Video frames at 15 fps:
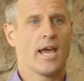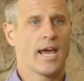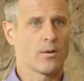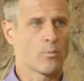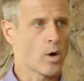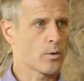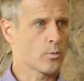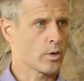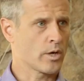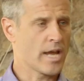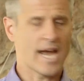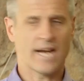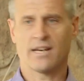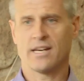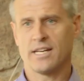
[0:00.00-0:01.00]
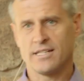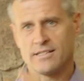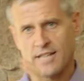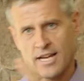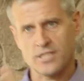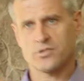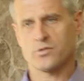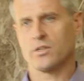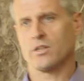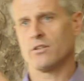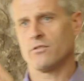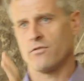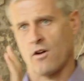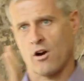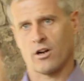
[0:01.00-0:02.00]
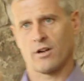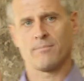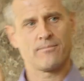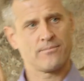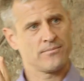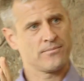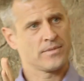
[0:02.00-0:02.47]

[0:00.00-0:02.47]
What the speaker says: and one where you had an industrial farm.